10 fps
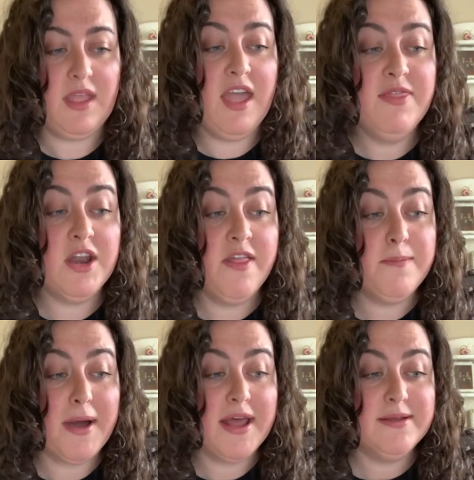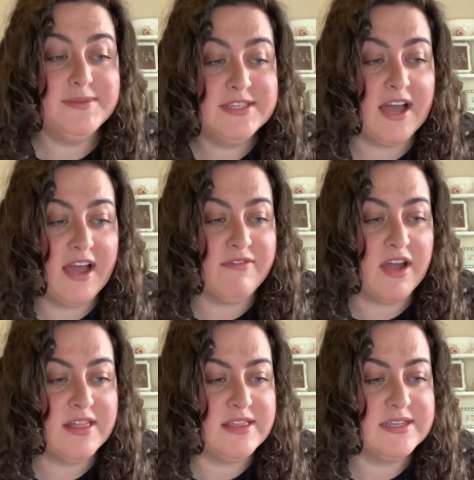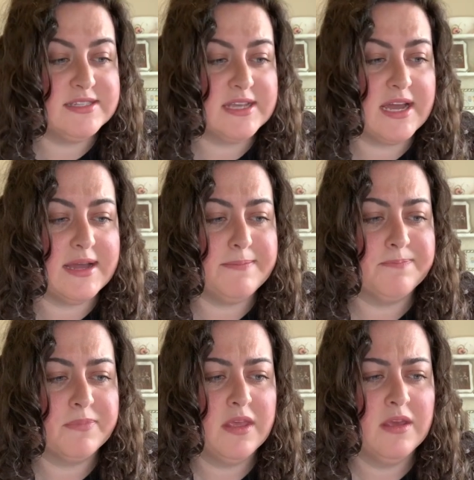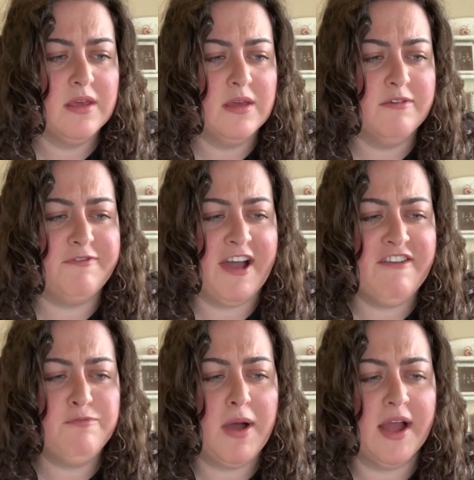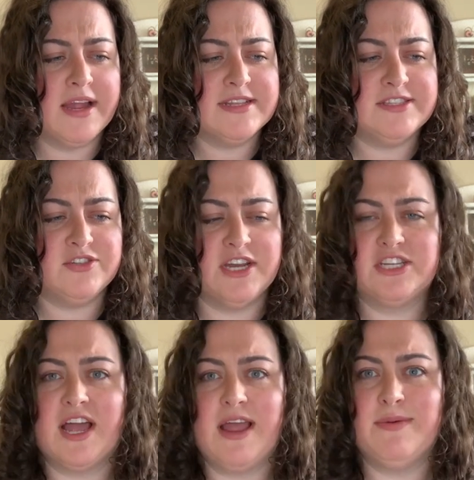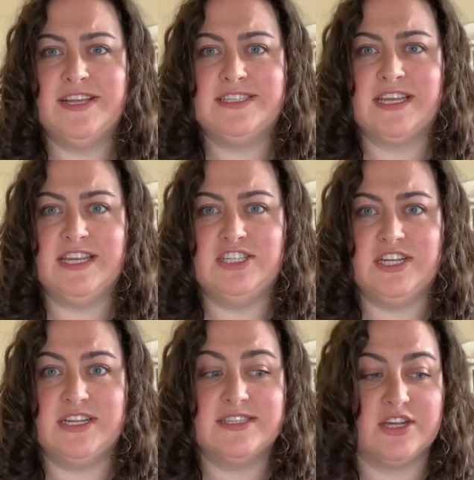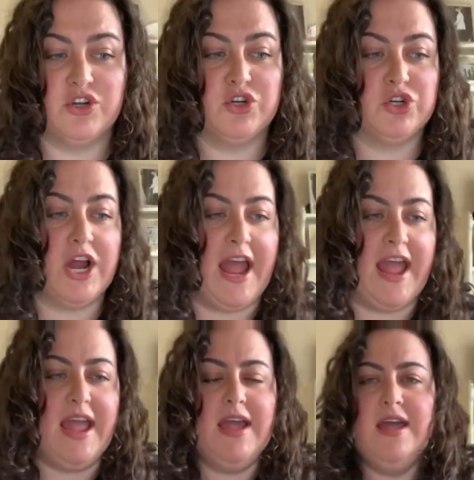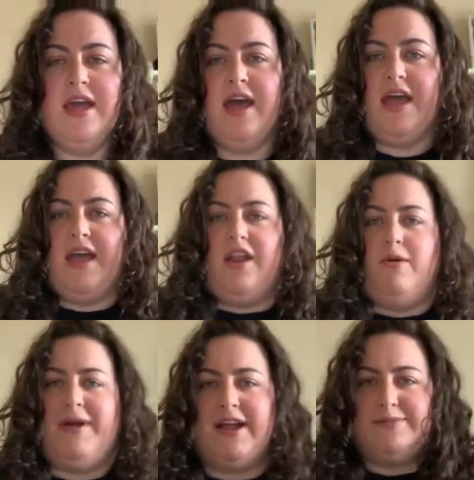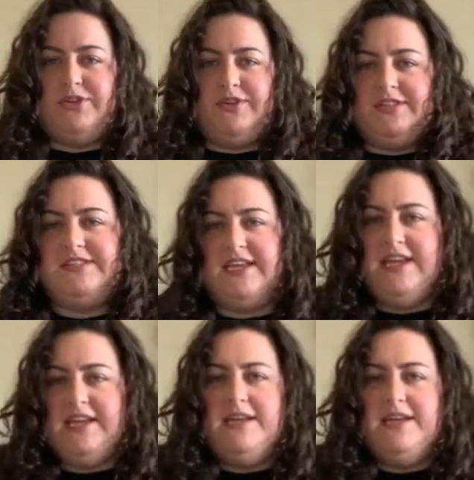And then on the bottoms, I've got this 5-pocket stretch high-waist skinny jeans. They're gray, and I'll back up so you can see.